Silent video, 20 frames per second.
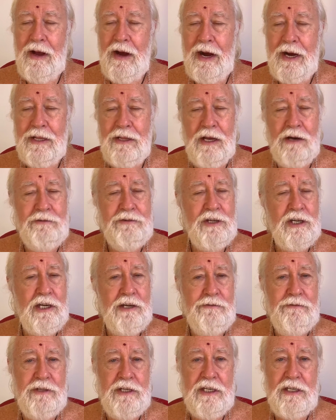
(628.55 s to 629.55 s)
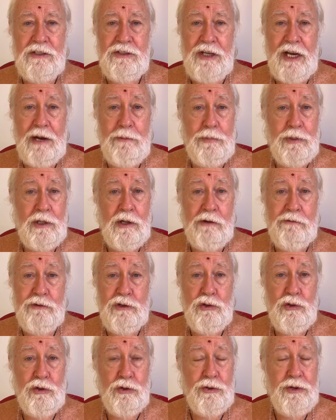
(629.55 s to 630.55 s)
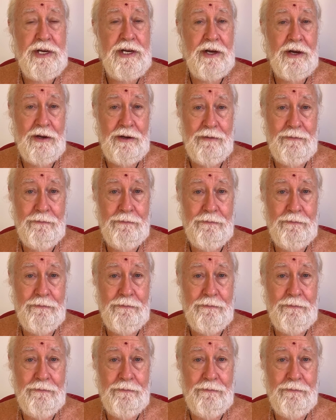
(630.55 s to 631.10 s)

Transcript: I love to give the example of Turiya.